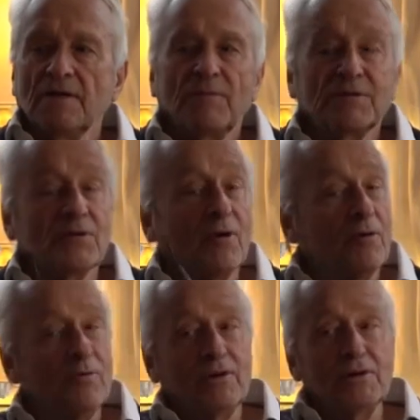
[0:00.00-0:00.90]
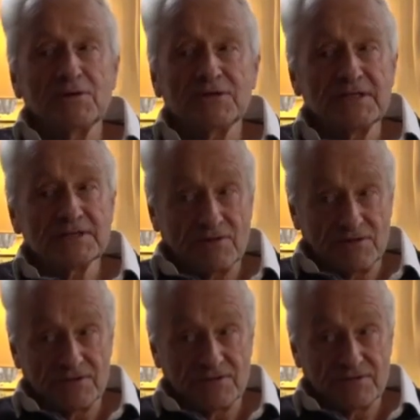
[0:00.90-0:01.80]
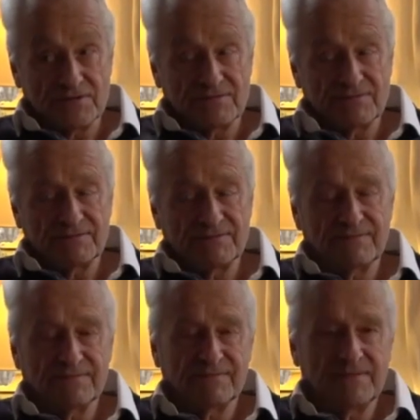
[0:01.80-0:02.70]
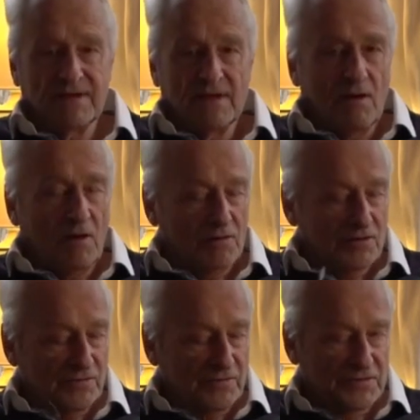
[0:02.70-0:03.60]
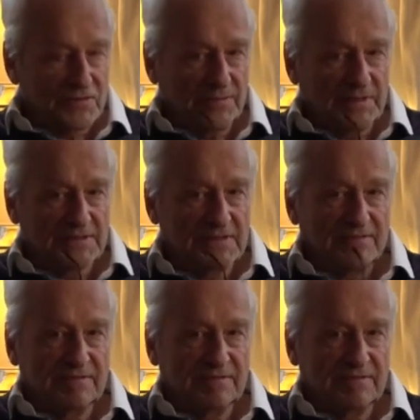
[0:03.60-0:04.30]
But the whole world you see is consciousness. Also the subjective.